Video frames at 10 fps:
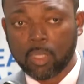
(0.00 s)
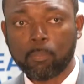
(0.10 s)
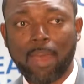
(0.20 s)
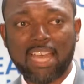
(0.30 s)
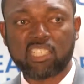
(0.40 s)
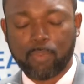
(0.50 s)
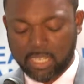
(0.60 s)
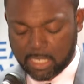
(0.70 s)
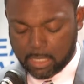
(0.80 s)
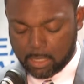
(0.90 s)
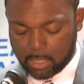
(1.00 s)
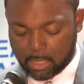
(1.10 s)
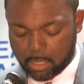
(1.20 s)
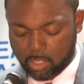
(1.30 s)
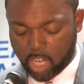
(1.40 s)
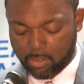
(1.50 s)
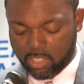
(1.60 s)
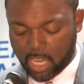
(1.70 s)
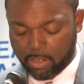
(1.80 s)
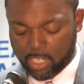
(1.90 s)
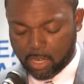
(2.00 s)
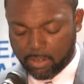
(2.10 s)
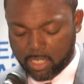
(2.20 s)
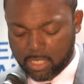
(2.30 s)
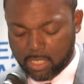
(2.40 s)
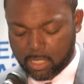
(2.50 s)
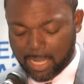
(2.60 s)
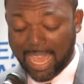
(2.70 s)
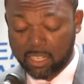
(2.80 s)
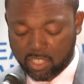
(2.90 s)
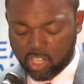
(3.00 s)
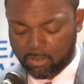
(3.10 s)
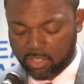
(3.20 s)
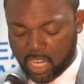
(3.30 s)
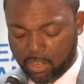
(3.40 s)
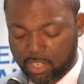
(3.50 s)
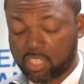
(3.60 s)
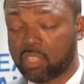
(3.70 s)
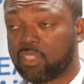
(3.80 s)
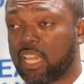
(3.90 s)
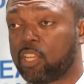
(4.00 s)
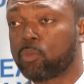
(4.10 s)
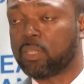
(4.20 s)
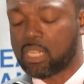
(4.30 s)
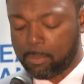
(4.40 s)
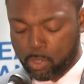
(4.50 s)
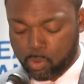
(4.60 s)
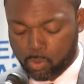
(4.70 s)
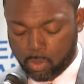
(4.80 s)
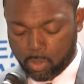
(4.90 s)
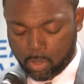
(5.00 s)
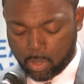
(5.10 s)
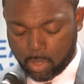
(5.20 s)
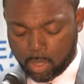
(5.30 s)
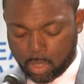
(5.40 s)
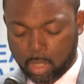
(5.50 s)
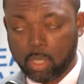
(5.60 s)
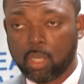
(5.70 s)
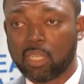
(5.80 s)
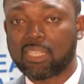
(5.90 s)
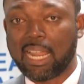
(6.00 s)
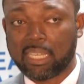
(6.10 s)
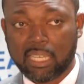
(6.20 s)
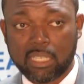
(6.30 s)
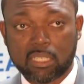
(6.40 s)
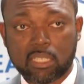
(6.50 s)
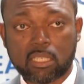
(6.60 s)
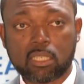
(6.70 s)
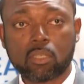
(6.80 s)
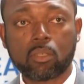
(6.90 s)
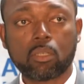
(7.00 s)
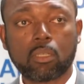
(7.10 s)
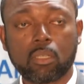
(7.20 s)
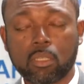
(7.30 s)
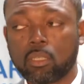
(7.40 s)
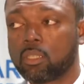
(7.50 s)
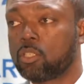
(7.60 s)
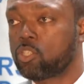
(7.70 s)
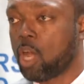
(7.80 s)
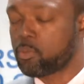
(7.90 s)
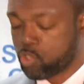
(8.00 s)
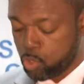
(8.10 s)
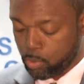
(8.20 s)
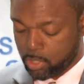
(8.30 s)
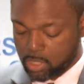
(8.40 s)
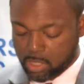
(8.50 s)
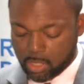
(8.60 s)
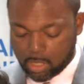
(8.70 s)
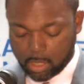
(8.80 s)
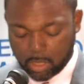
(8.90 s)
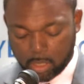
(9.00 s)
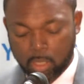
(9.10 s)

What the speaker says: past presidents, general secretaries, and general secretaries of the NUPW, delegates, shop stewards,